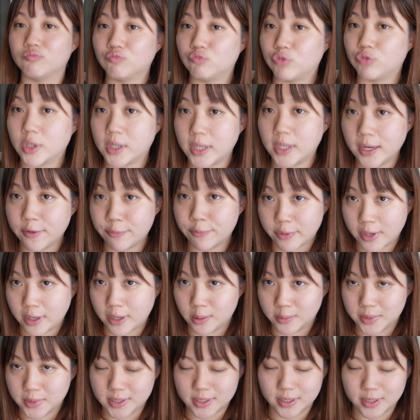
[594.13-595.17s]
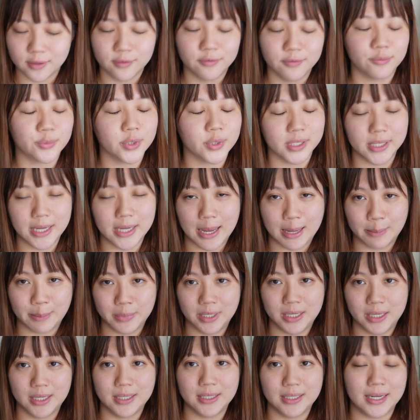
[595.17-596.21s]
Really proud of myself. Really
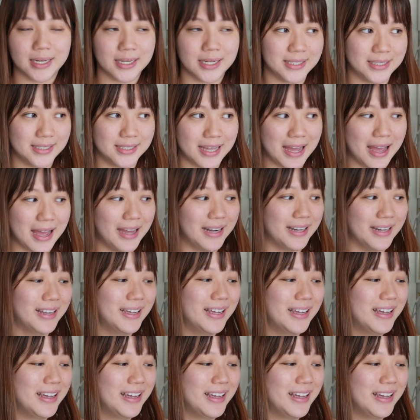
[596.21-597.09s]
happy that I did that.